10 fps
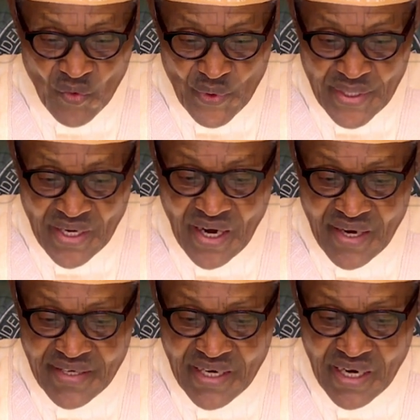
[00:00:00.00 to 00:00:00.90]
We are
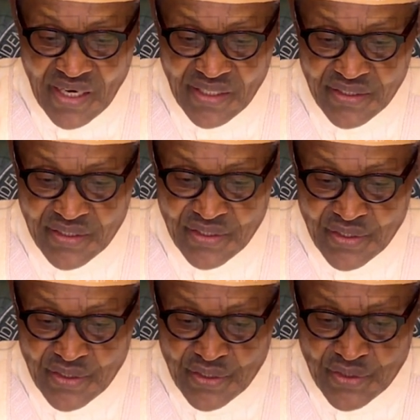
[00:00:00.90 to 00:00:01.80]
here
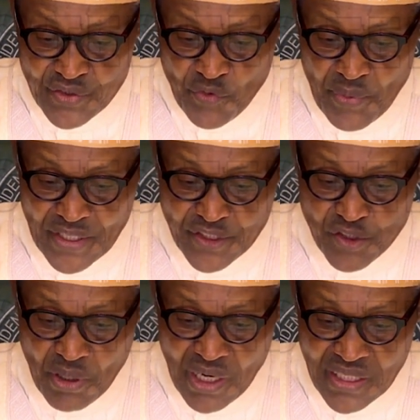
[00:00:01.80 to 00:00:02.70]
to make
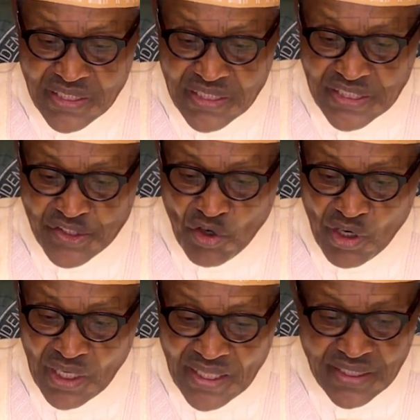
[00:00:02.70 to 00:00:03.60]
sure such
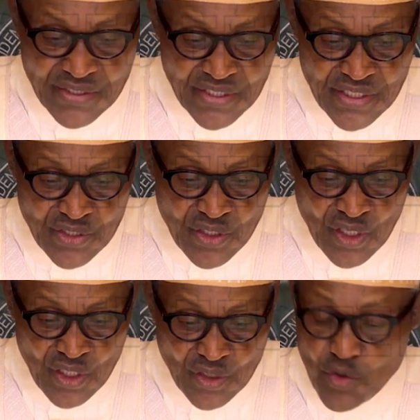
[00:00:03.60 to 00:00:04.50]
occurrences
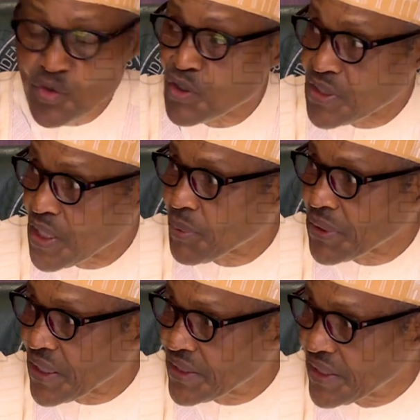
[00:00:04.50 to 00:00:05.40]
do not
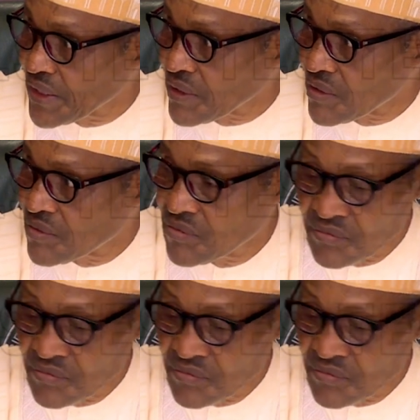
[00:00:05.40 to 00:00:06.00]
happen again.